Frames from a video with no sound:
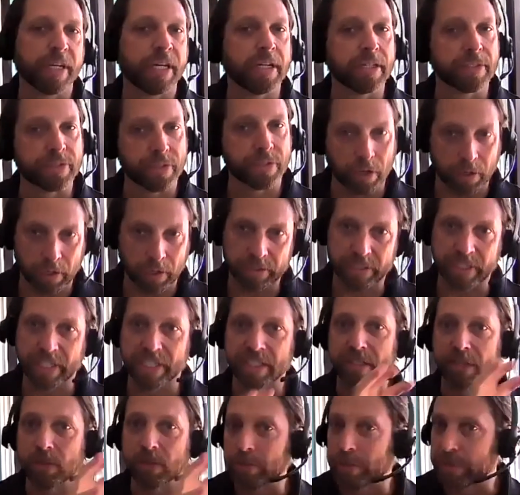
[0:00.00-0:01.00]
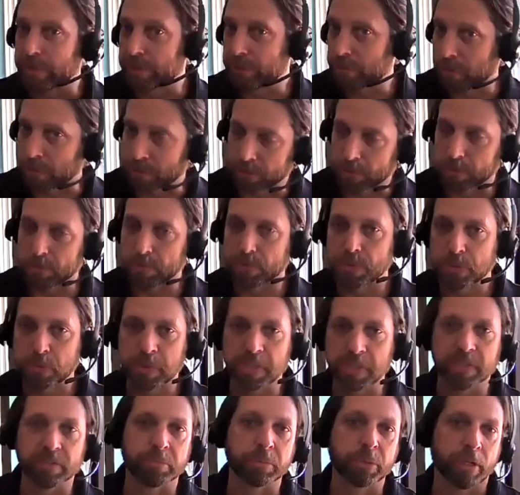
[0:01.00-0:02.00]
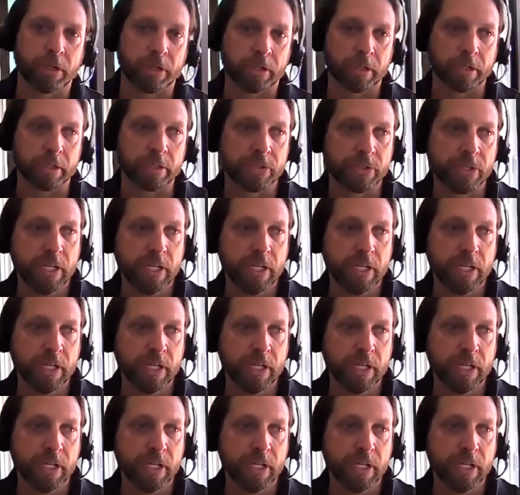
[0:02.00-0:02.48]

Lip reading: and it's our data going to our own suite of products.